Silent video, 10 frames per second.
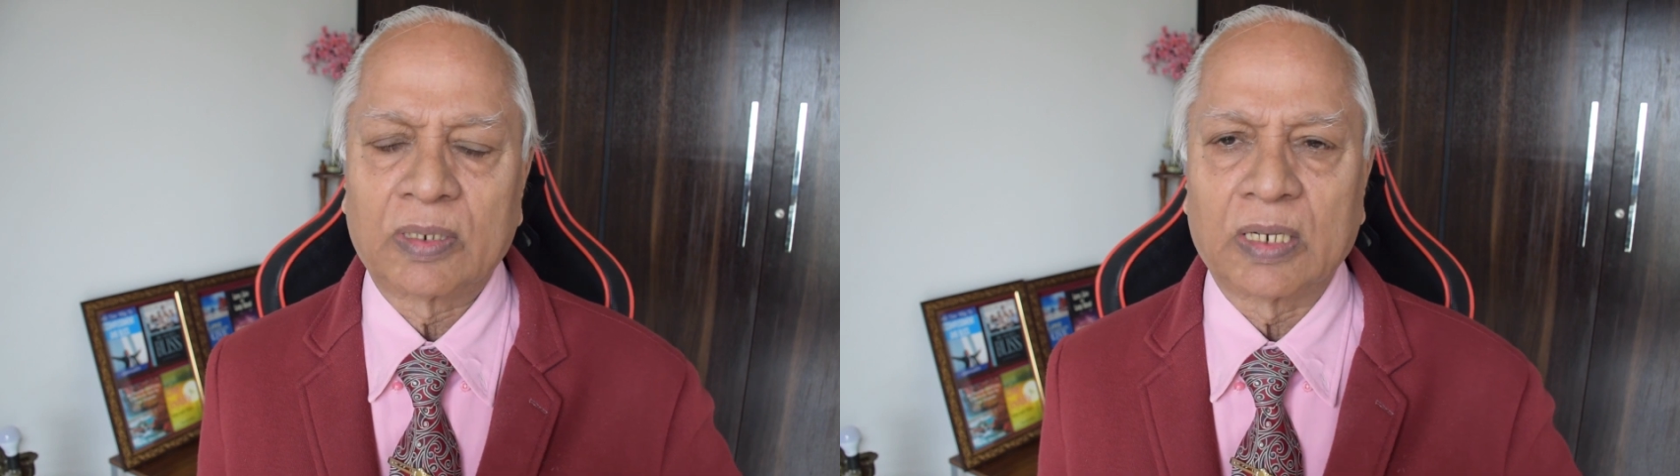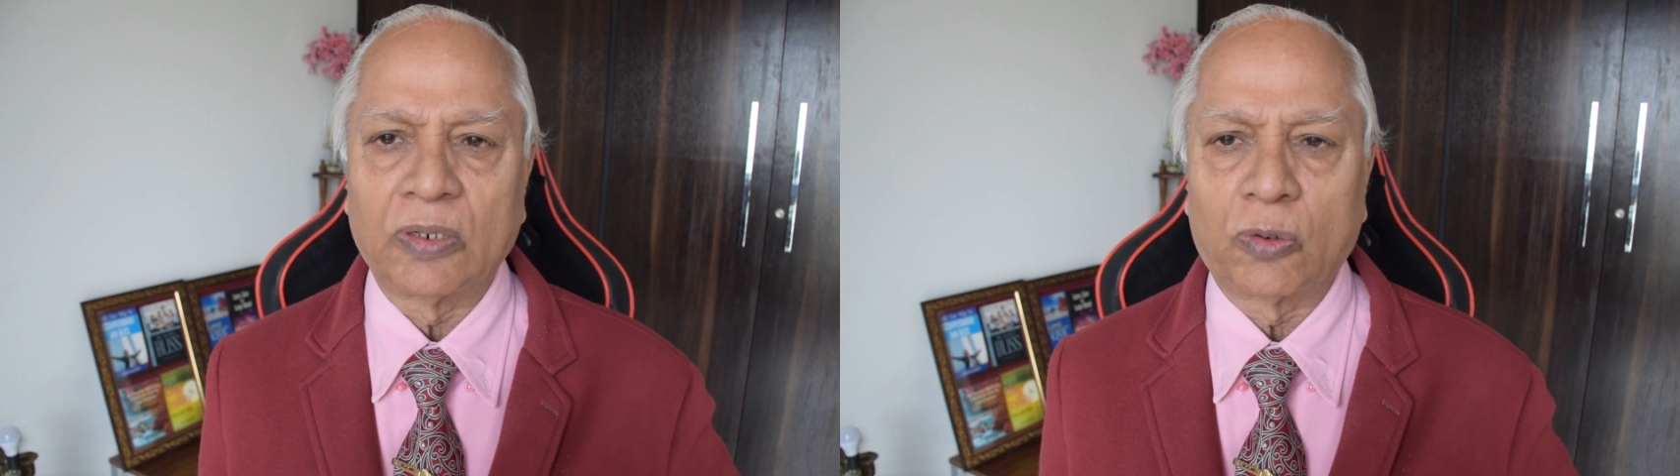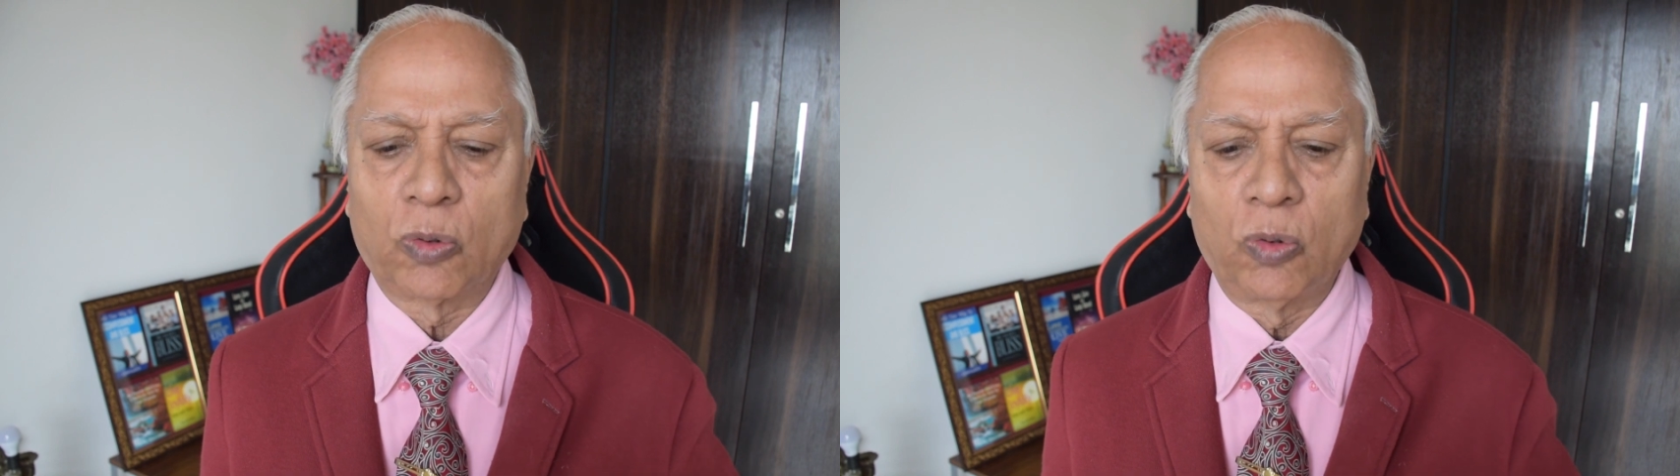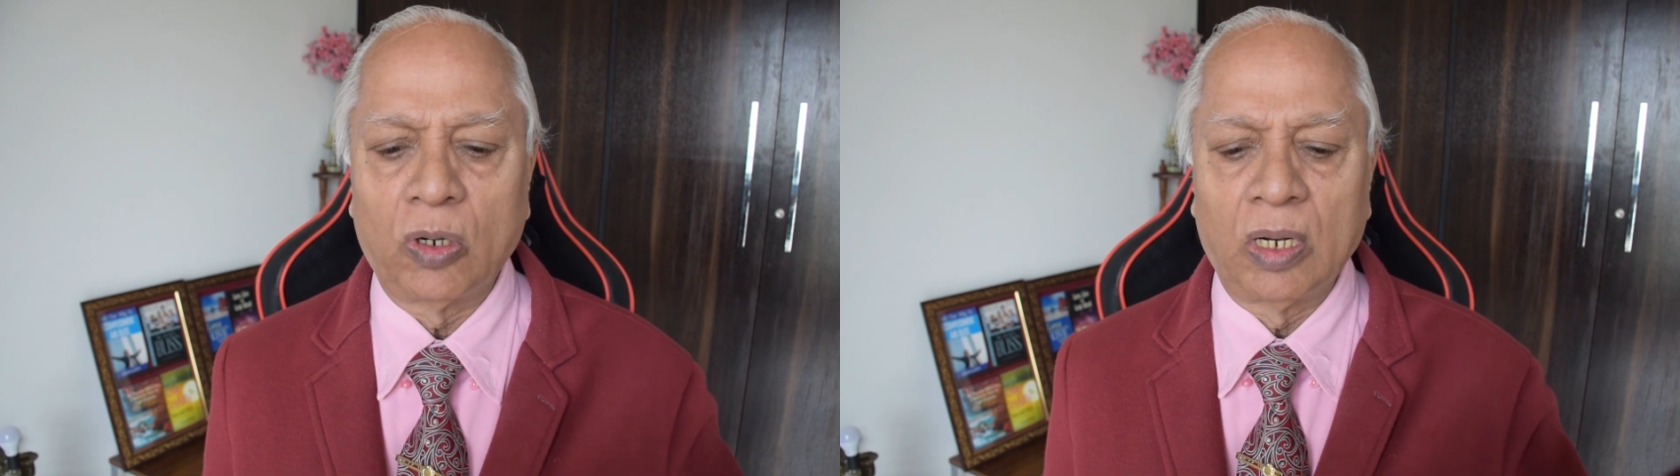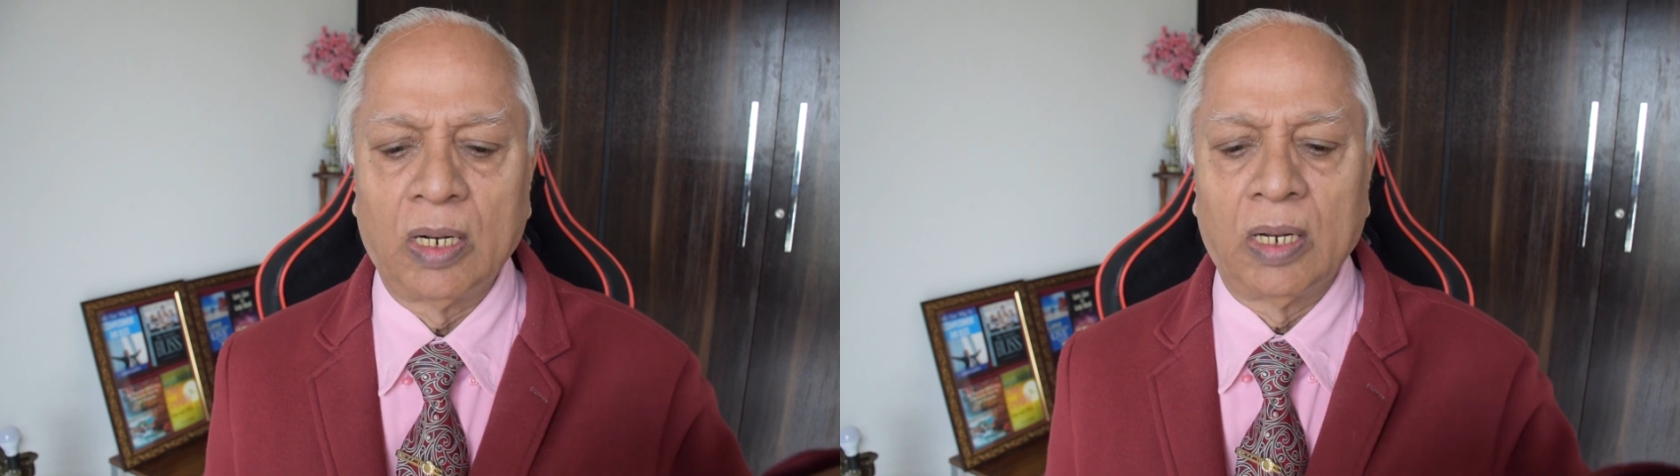control
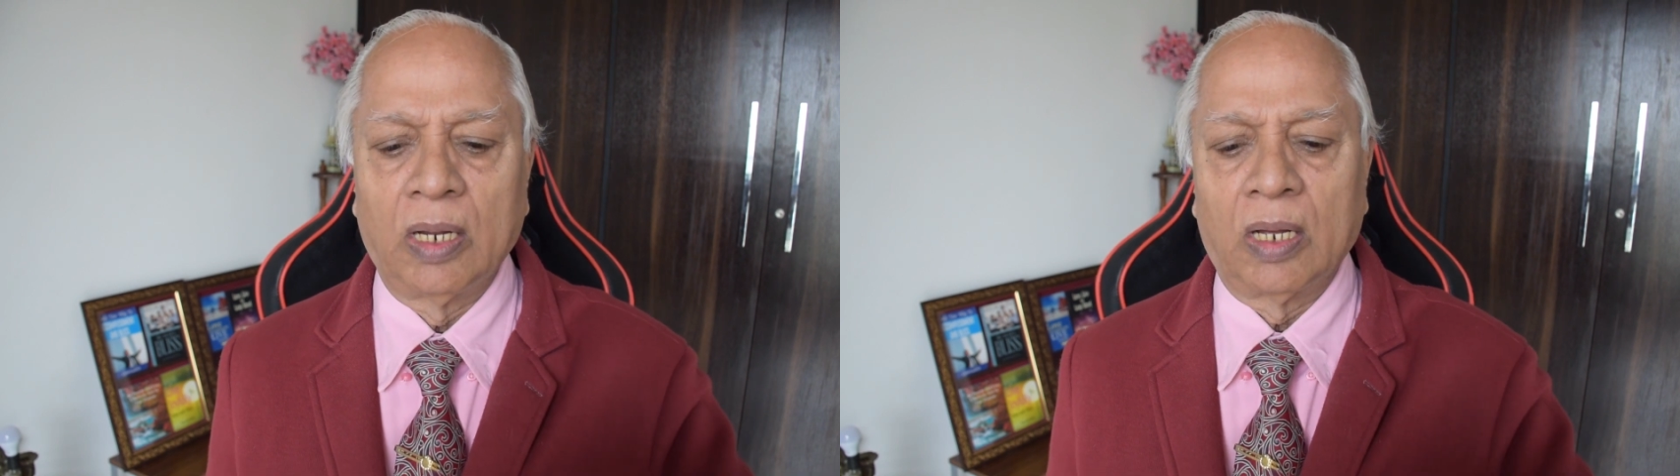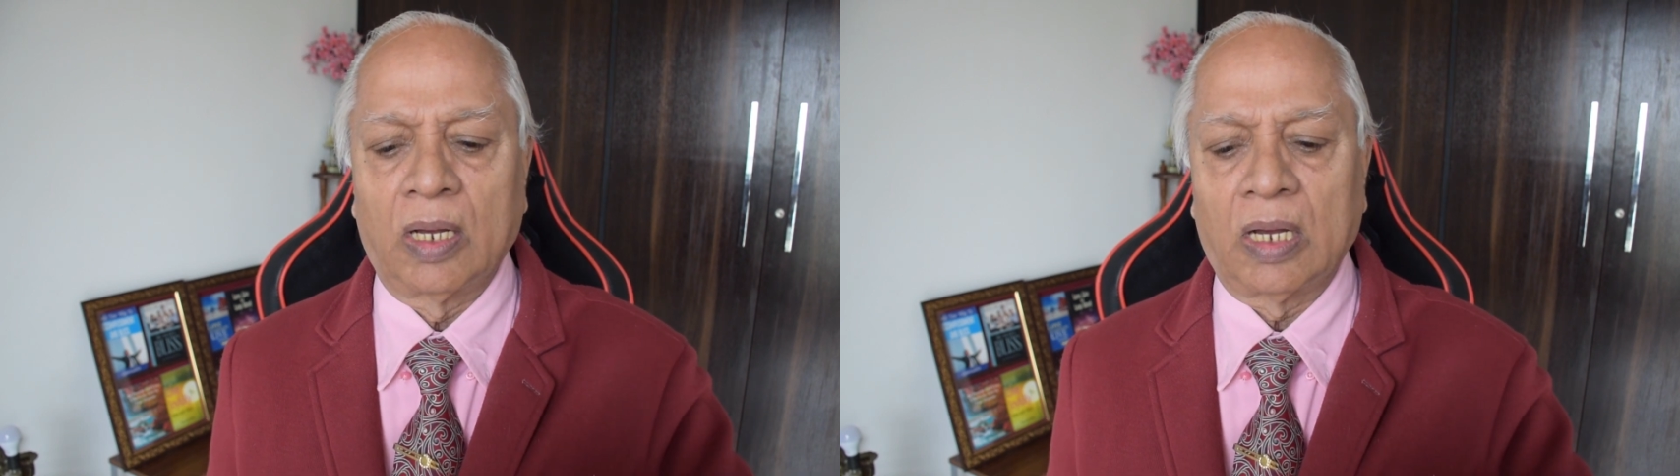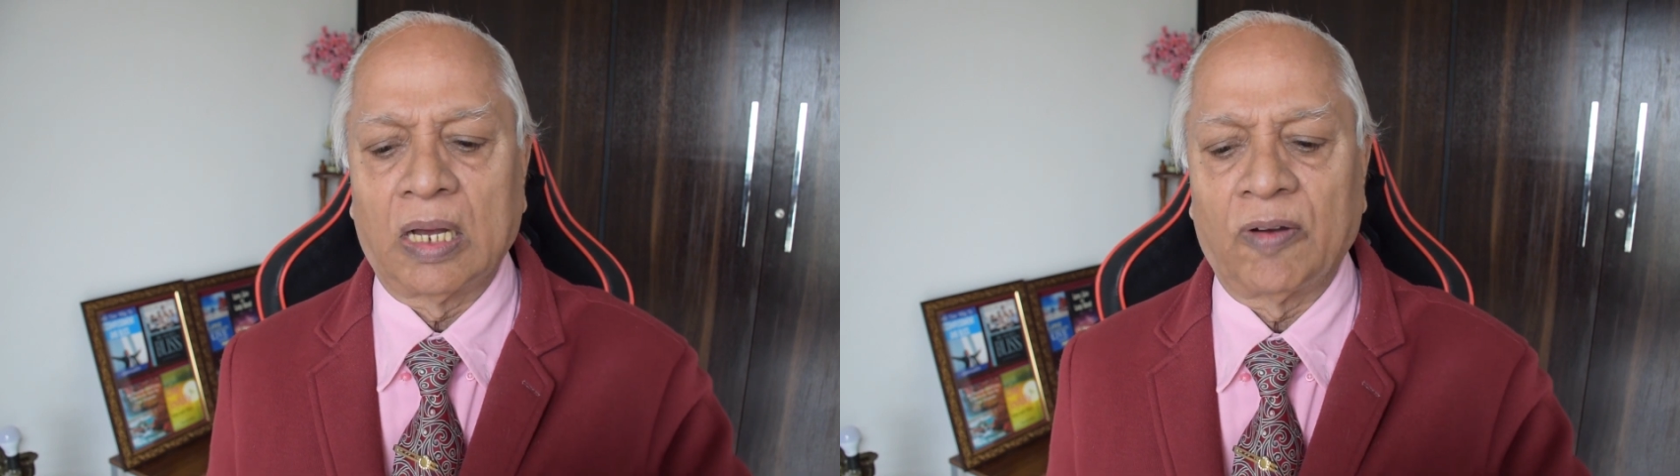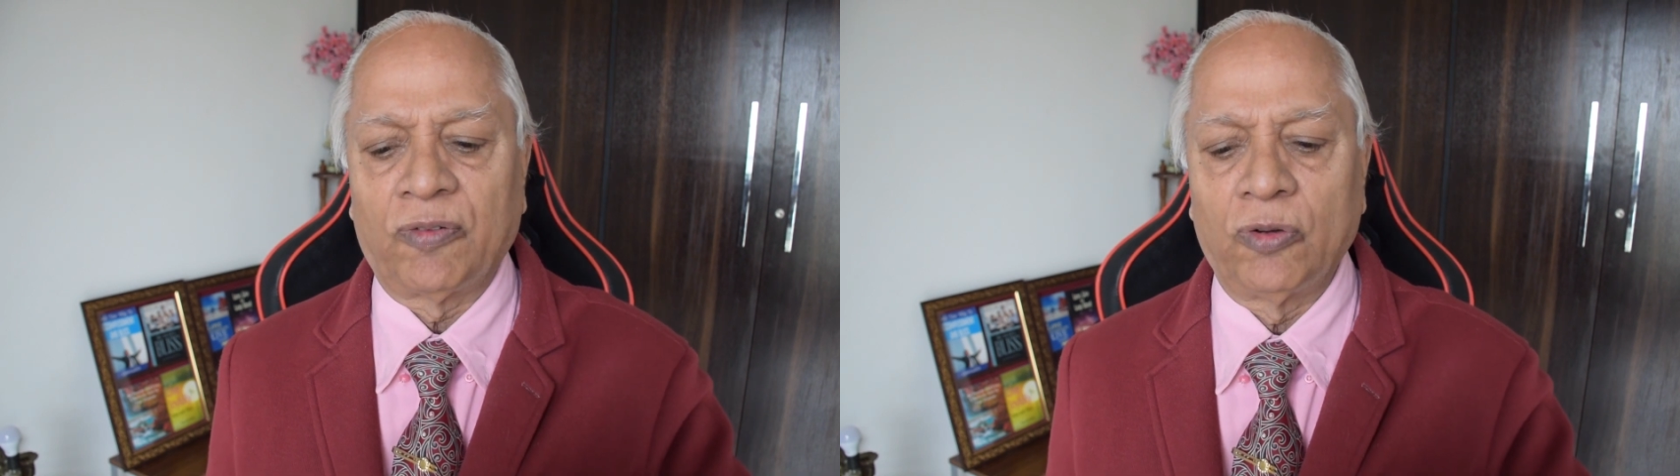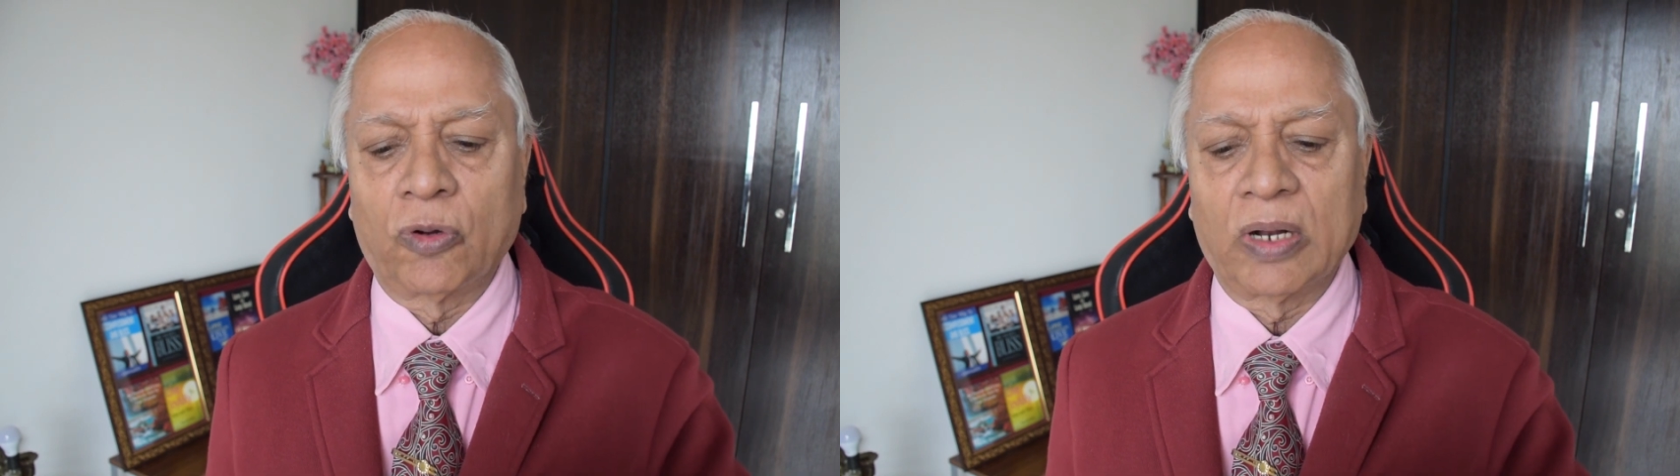
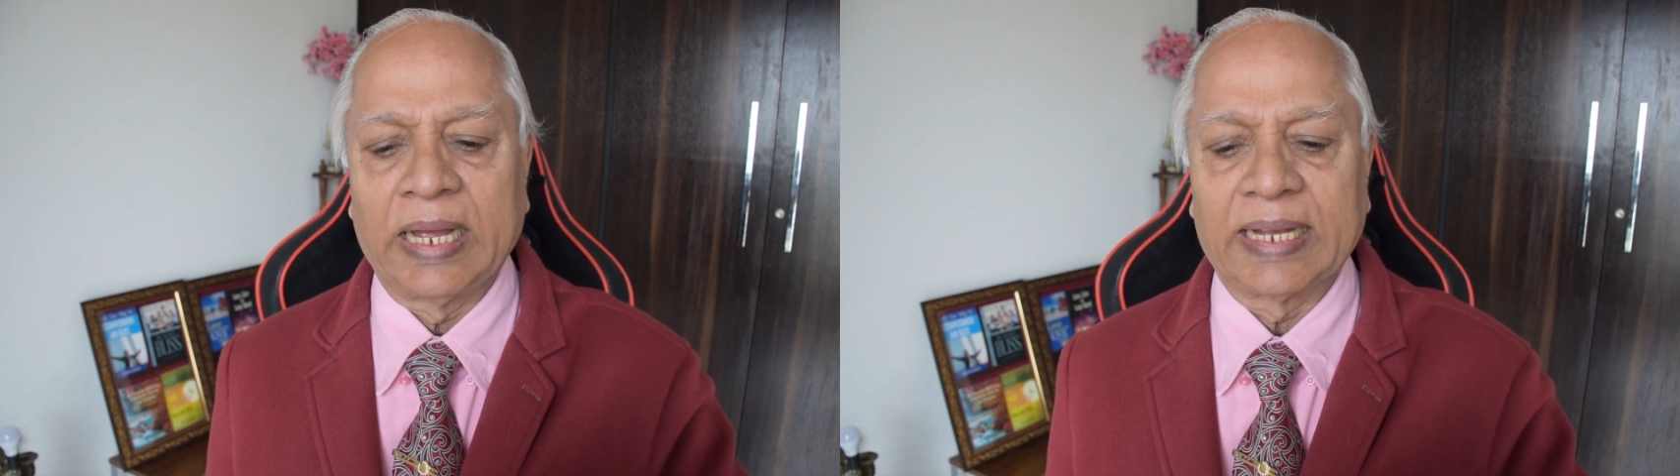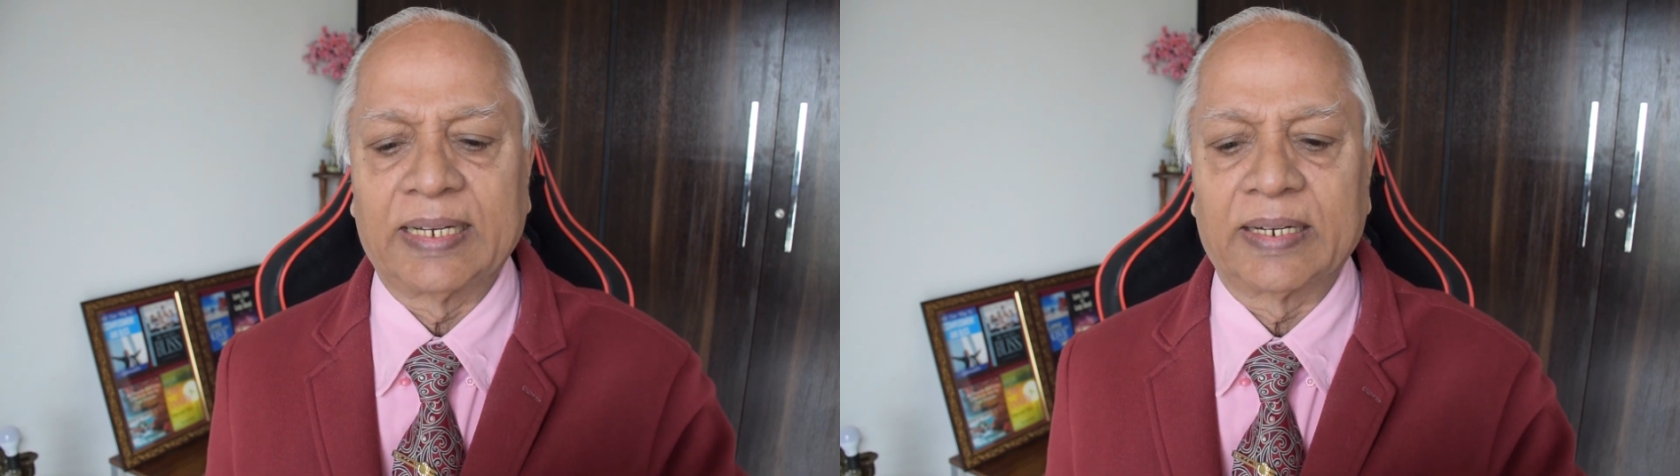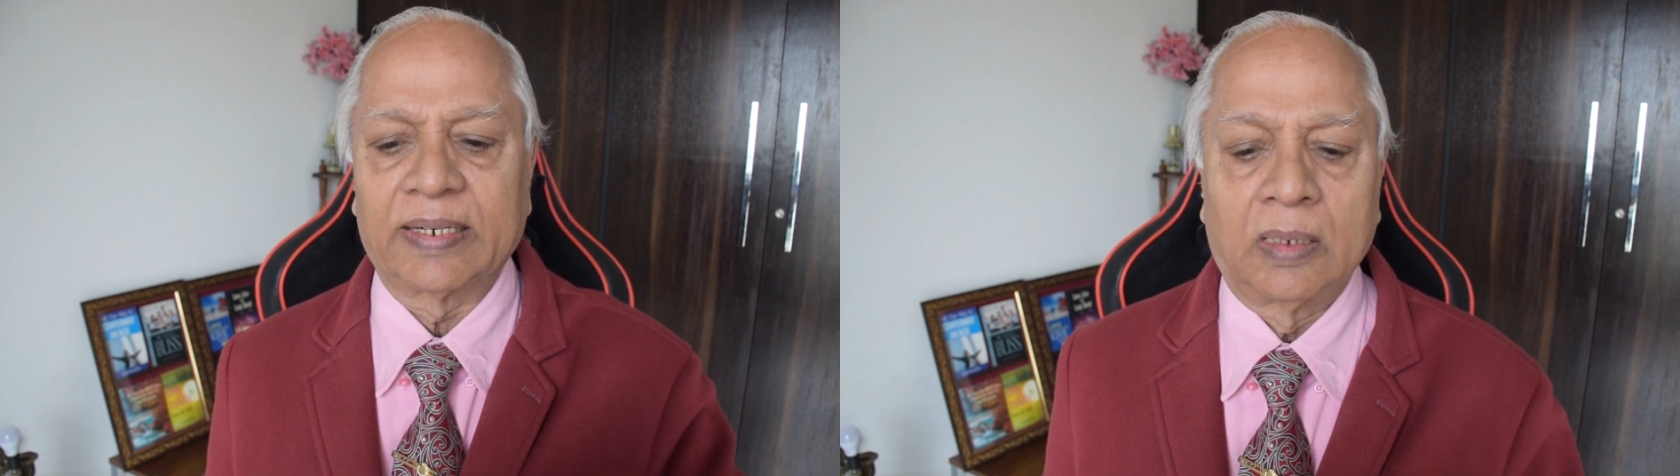of your anger.